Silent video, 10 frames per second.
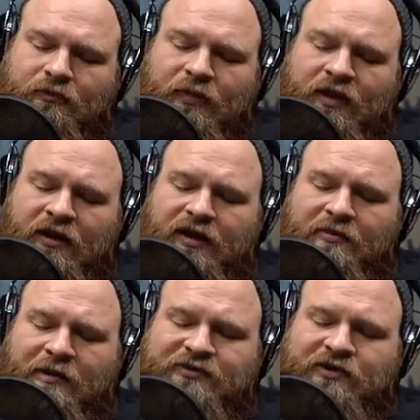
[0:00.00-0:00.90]

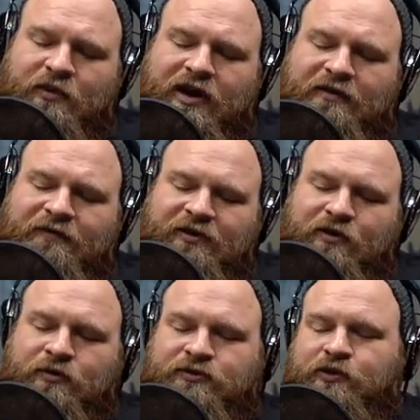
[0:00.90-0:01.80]
I'm still waiting for the
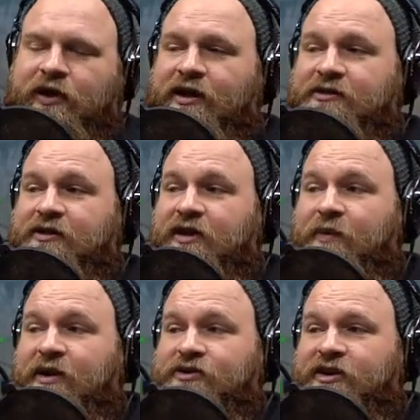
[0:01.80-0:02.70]
cool tool heads that they
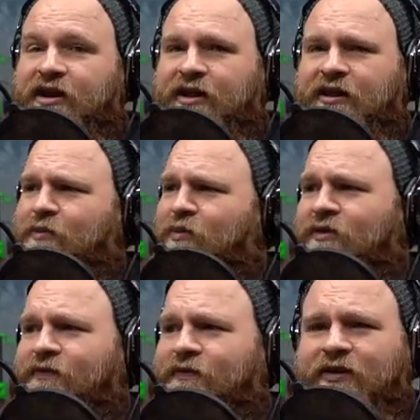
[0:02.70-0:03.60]
mentioned at, I think,
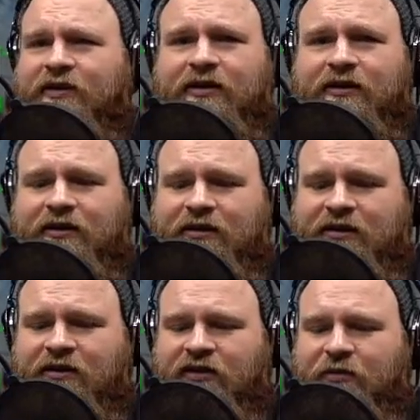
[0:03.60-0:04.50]
Murph.
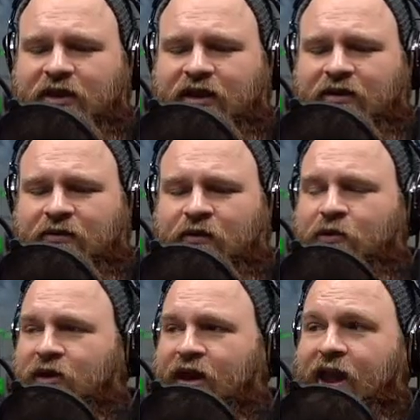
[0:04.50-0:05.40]
There'll be like a one
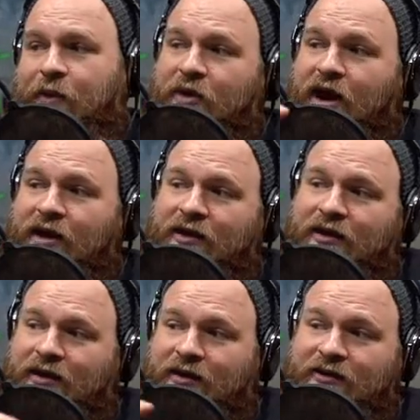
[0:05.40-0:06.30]
with a camera on it
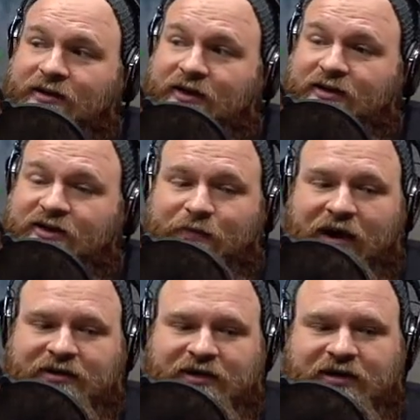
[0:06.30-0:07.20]
that can
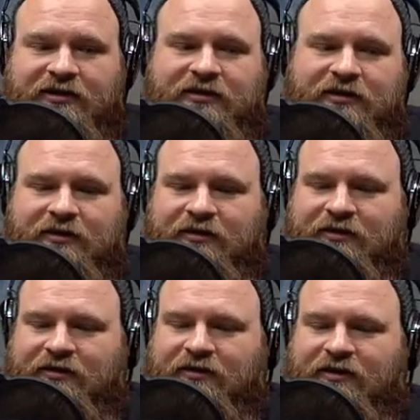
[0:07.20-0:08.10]
inspect it,
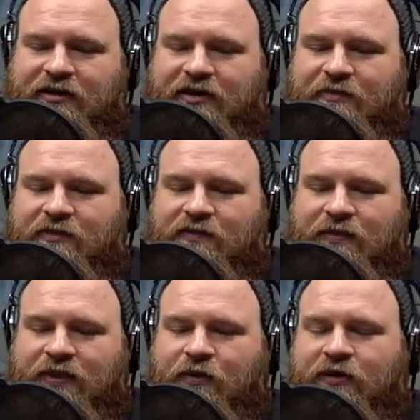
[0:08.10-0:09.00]

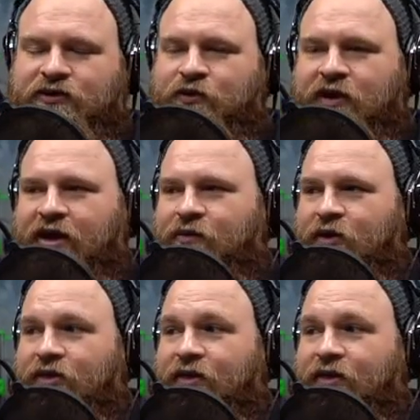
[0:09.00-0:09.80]
or a tool head with